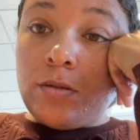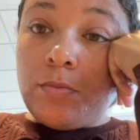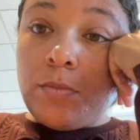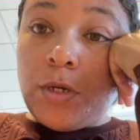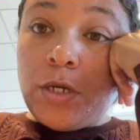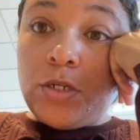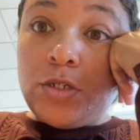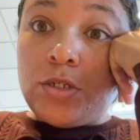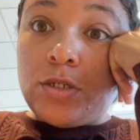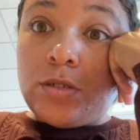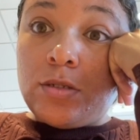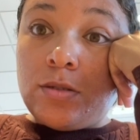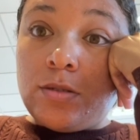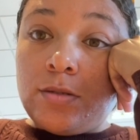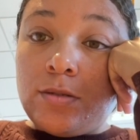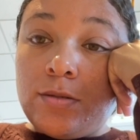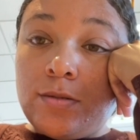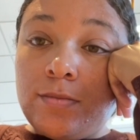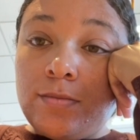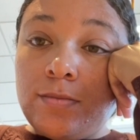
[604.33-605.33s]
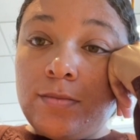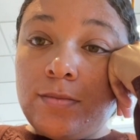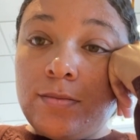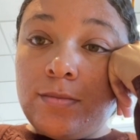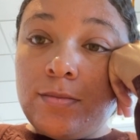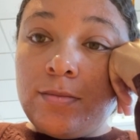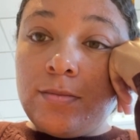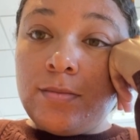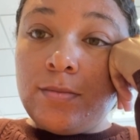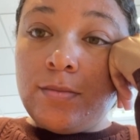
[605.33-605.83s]
patience
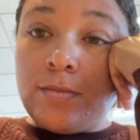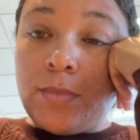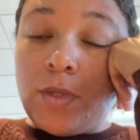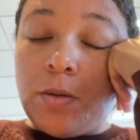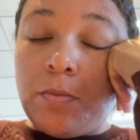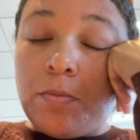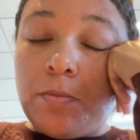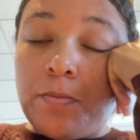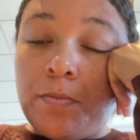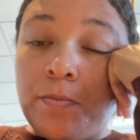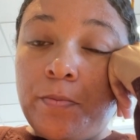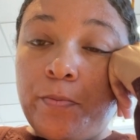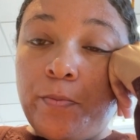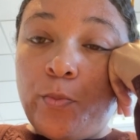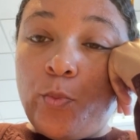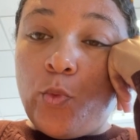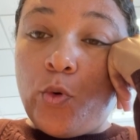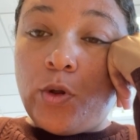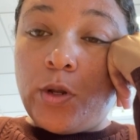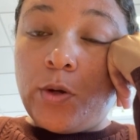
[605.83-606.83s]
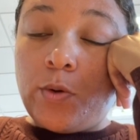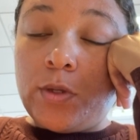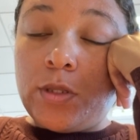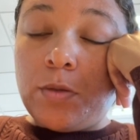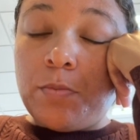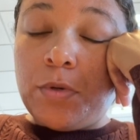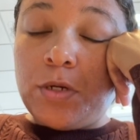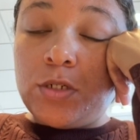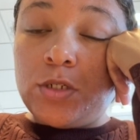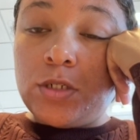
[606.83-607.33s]
and mm, rolling with the
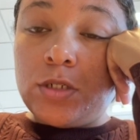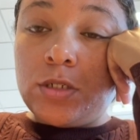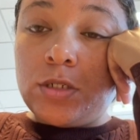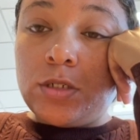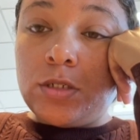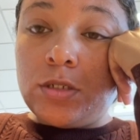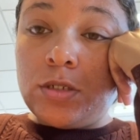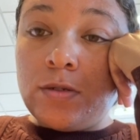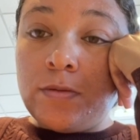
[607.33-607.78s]
punches.